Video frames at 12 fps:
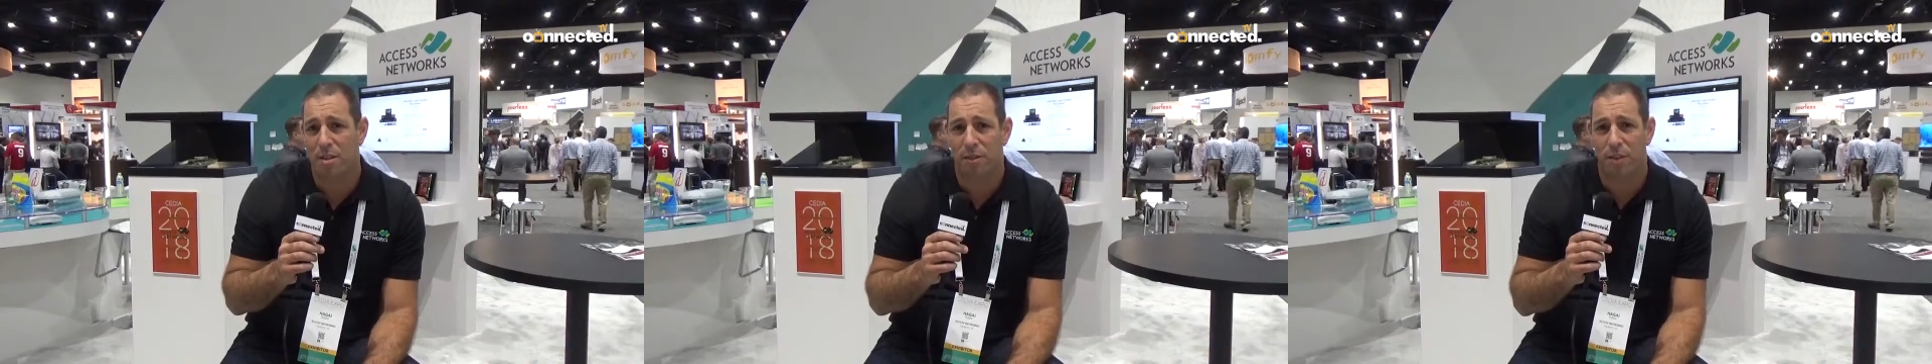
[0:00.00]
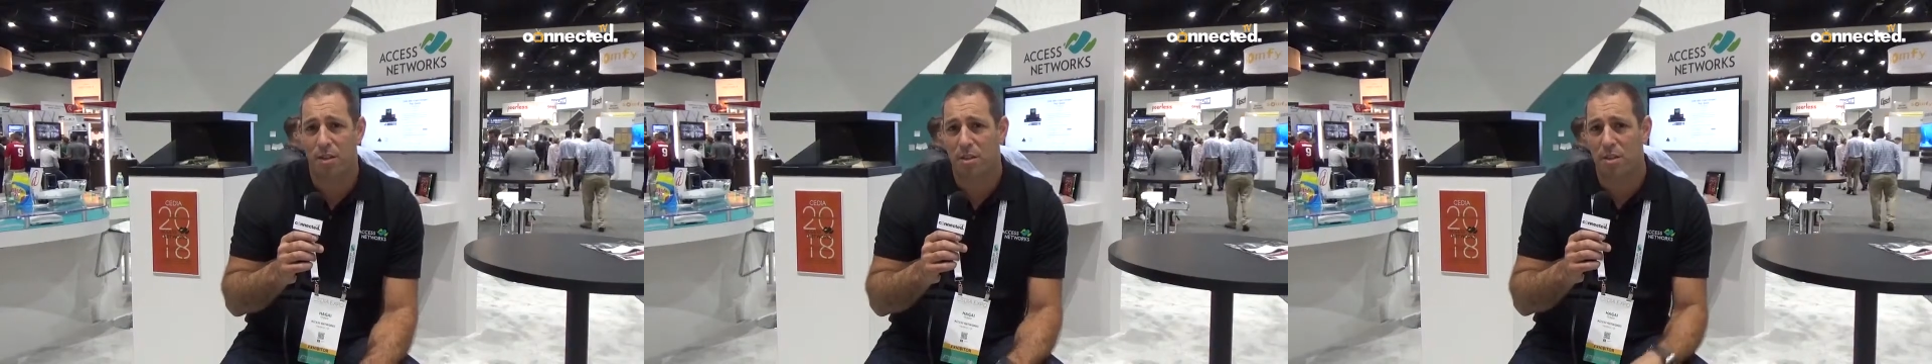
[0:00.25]

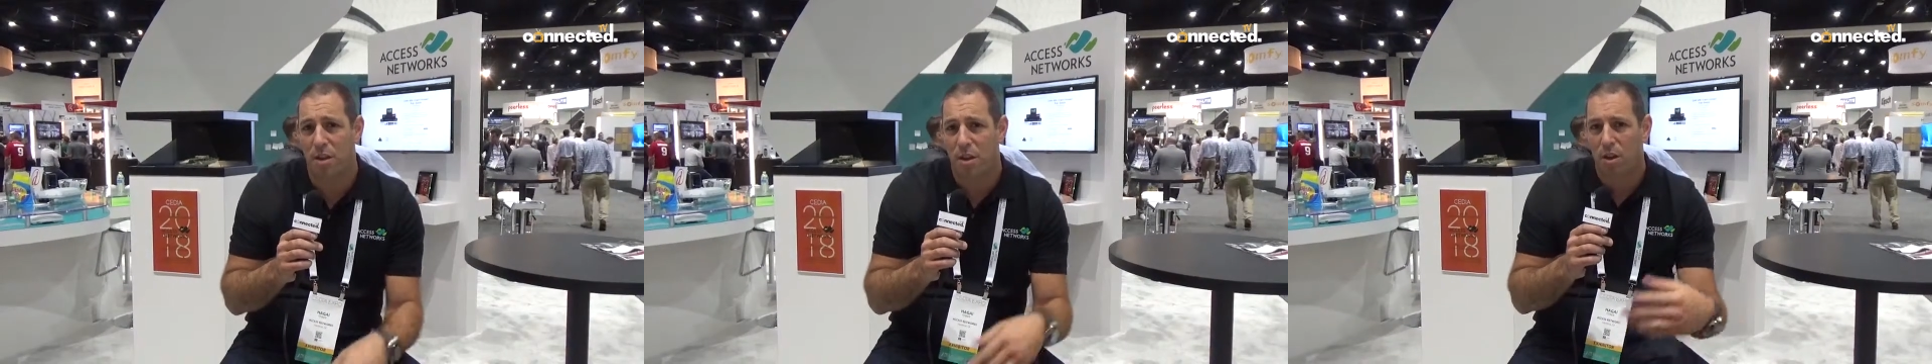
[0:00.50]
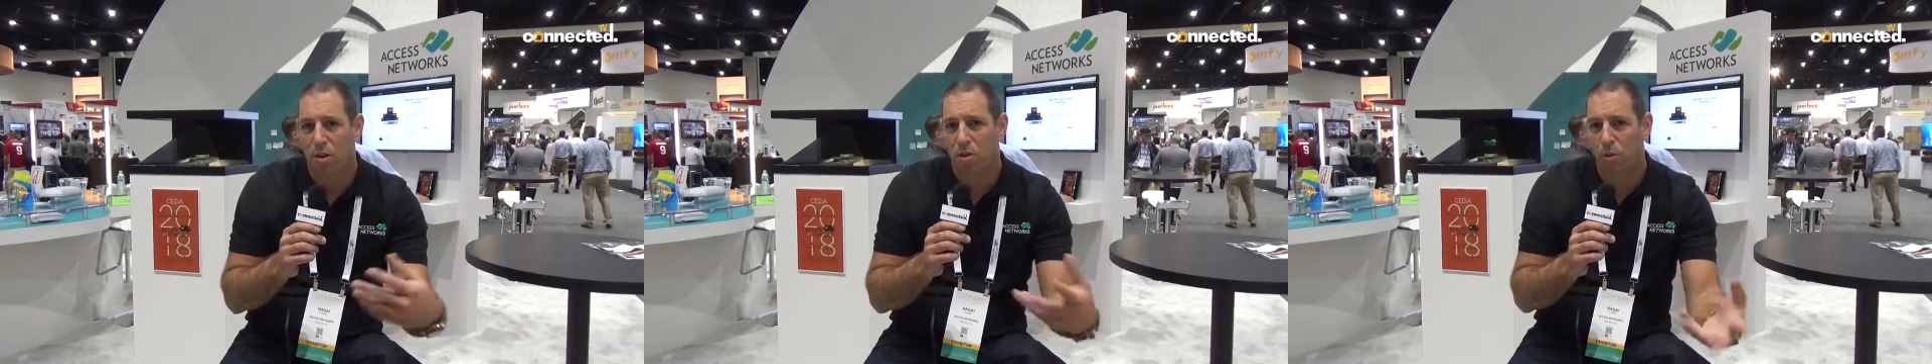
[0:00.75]
If it's
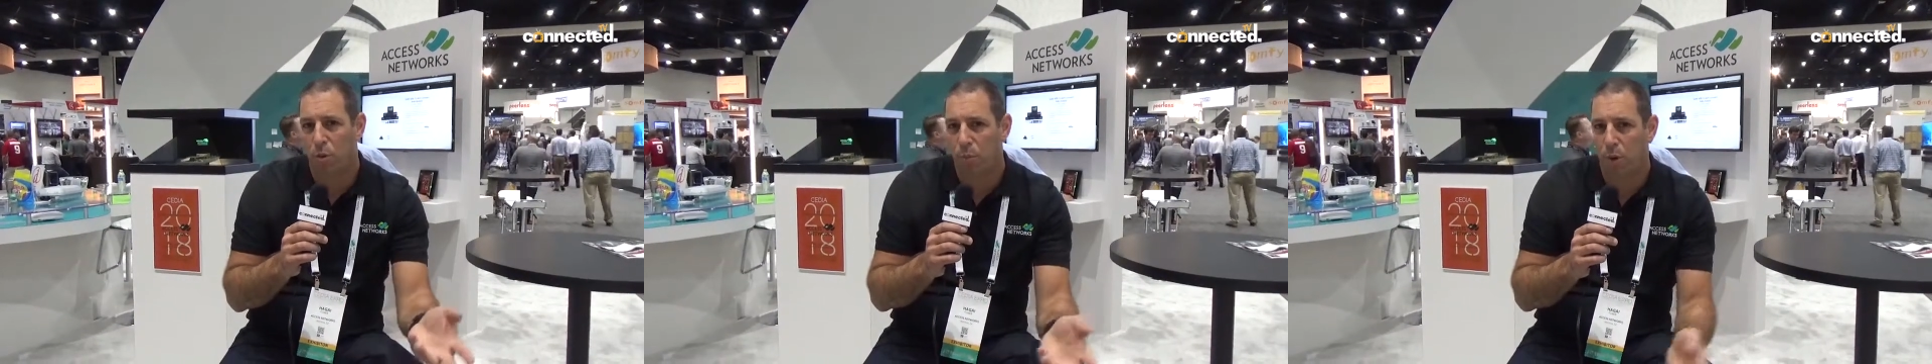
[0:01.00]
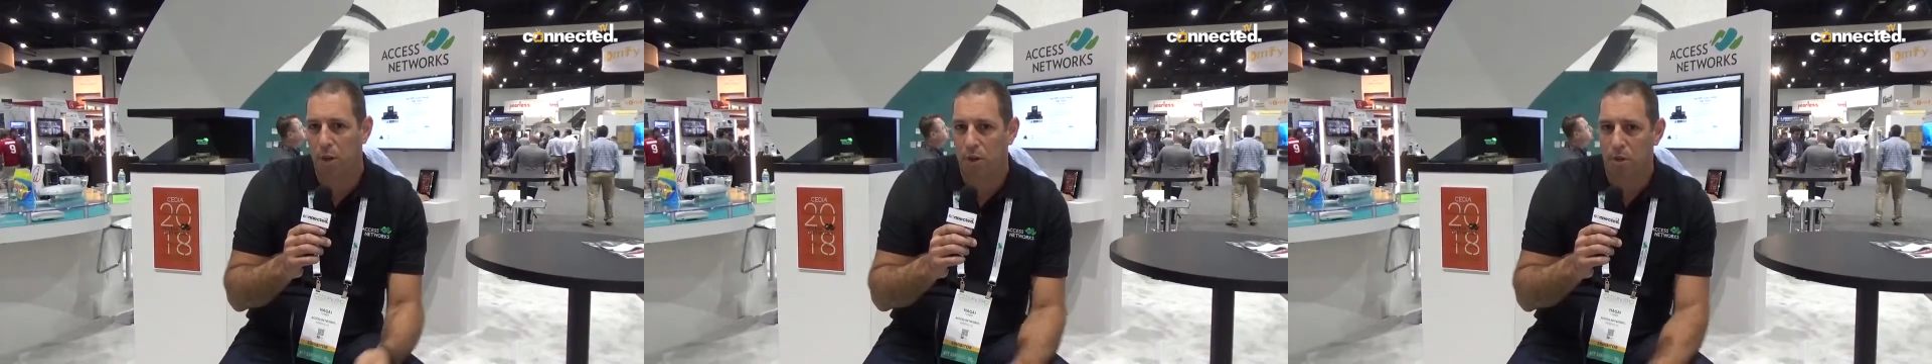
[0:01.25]

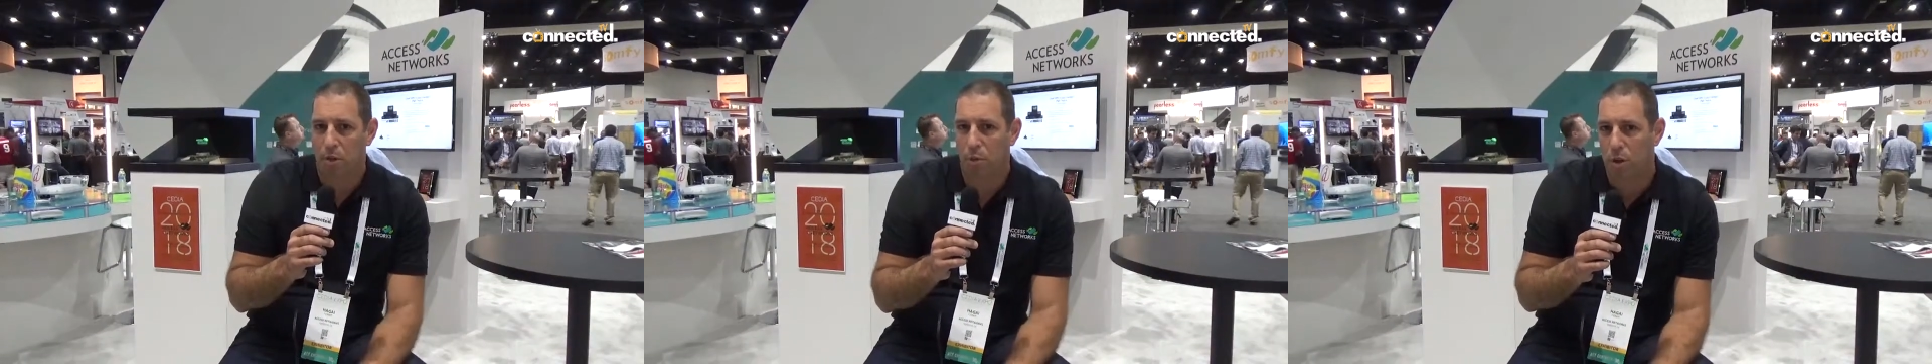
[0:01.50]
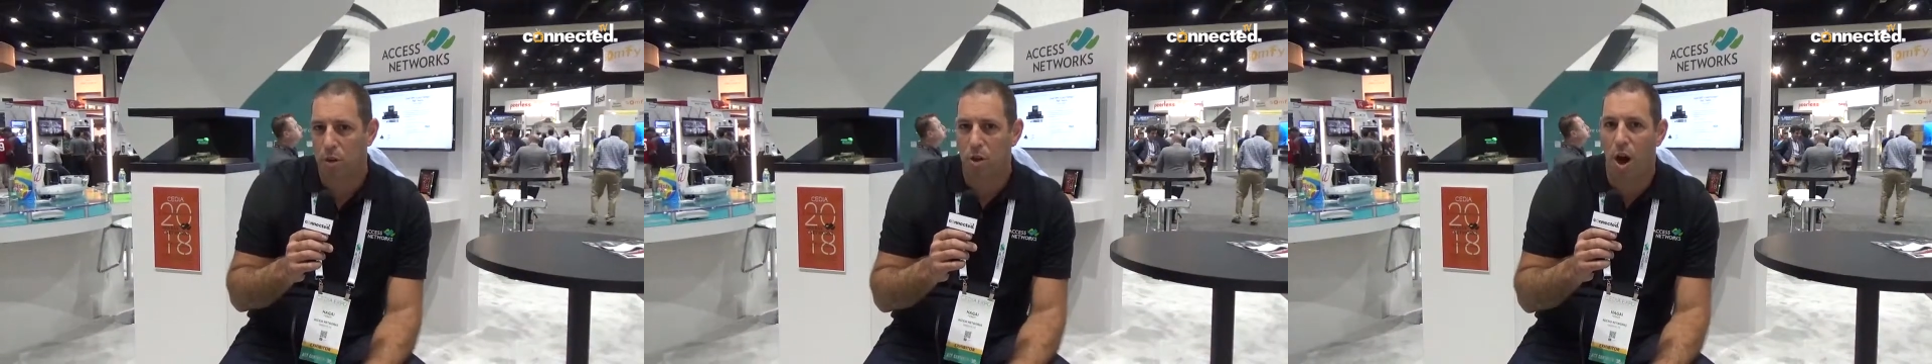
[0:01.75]
throughput,
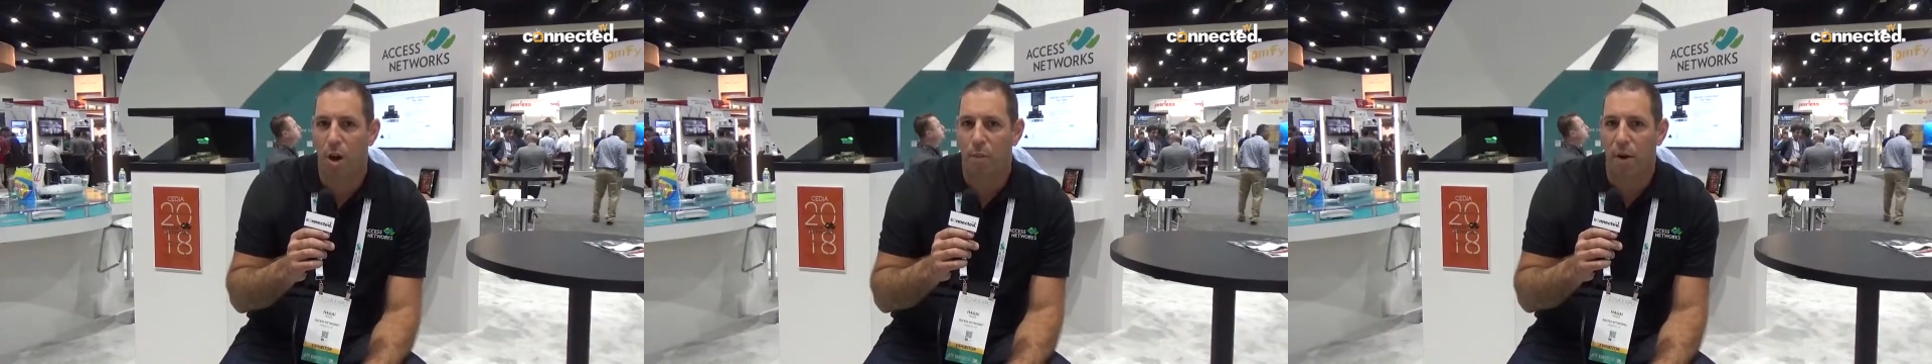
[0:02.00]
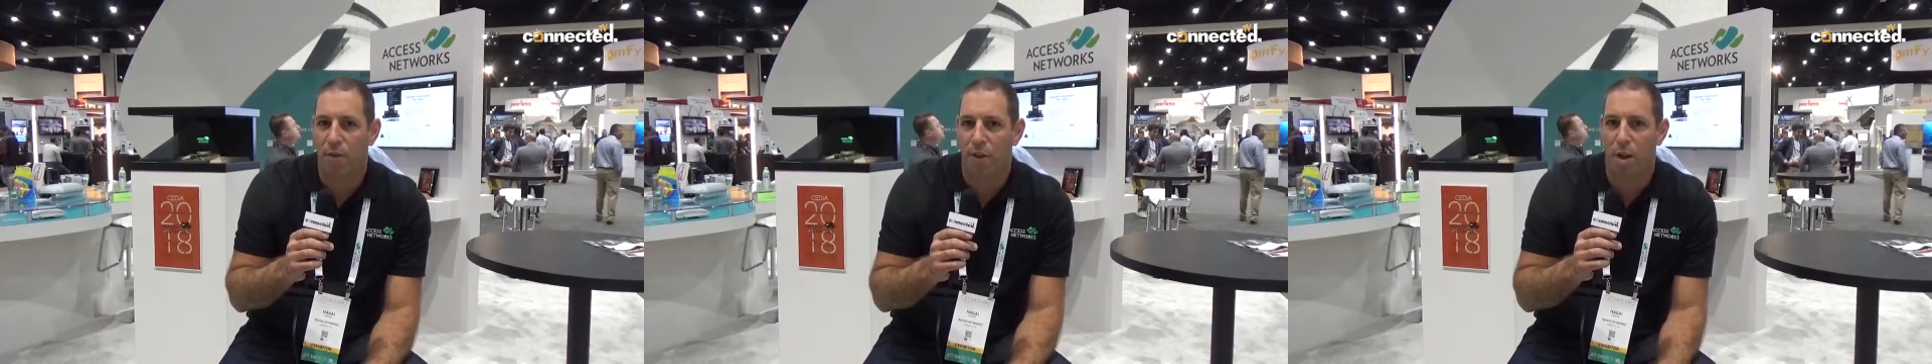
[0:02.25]
when you talk
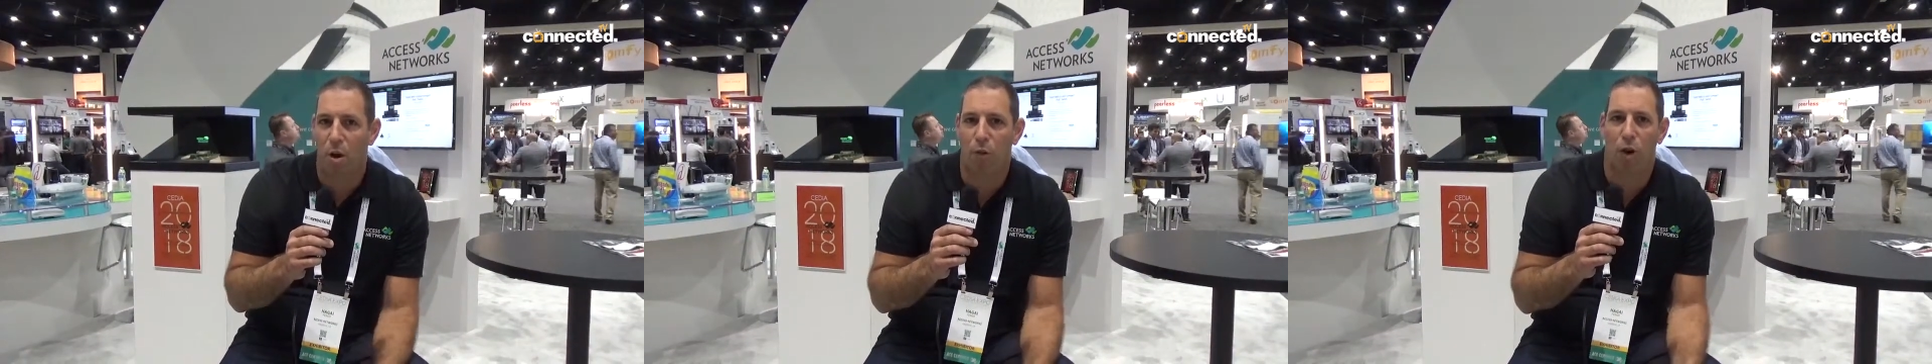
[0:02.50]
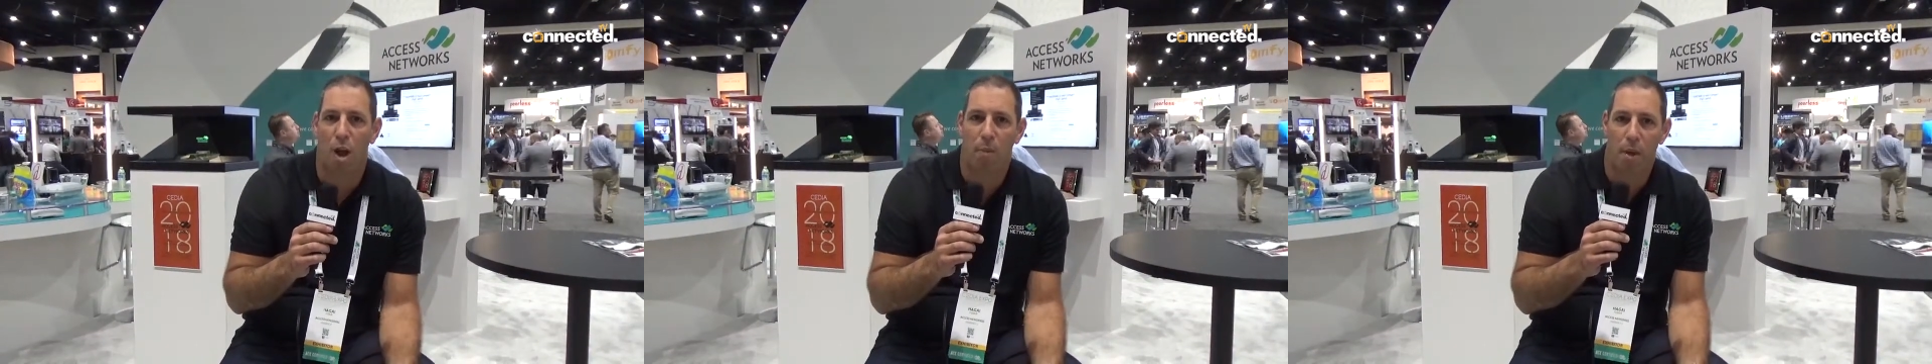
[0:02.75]
about video
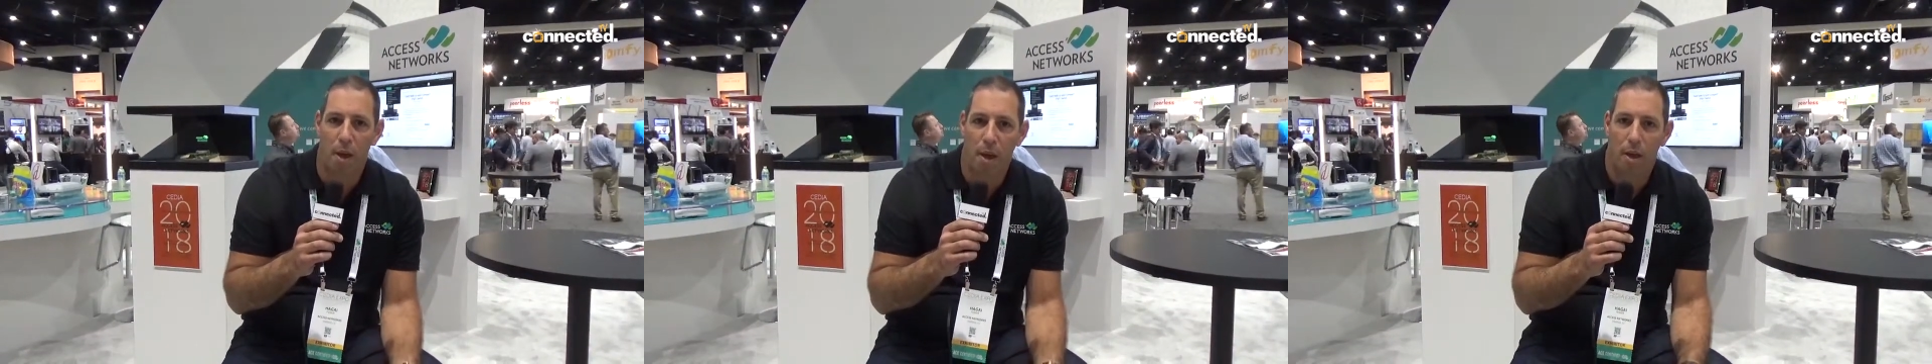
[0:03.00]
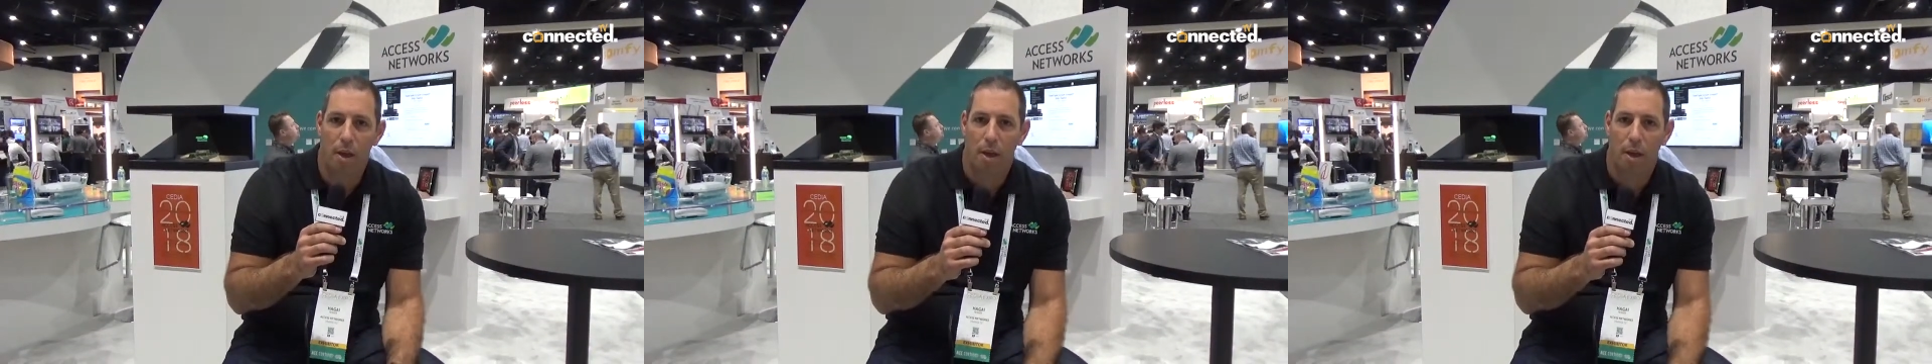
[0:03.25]
over IP,